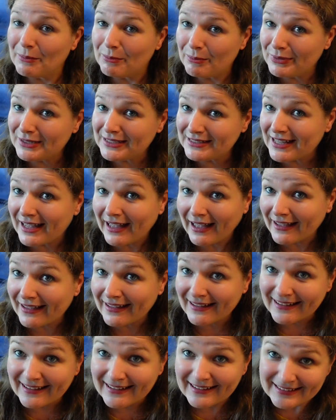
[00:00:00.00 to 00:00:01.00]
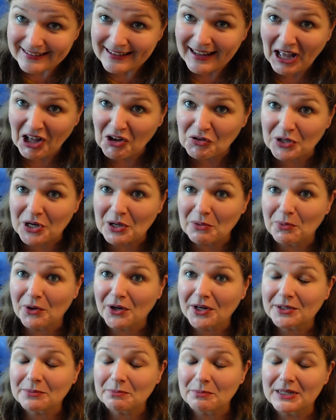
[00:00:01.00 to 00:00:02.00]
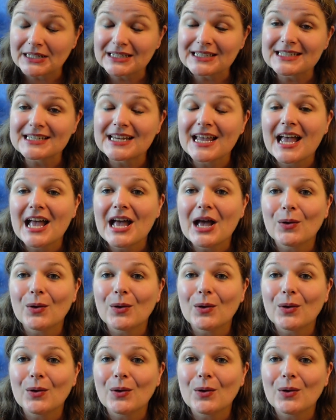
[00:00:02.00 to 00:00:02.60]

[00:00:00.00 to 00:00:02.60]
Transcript: bidet in our apartment,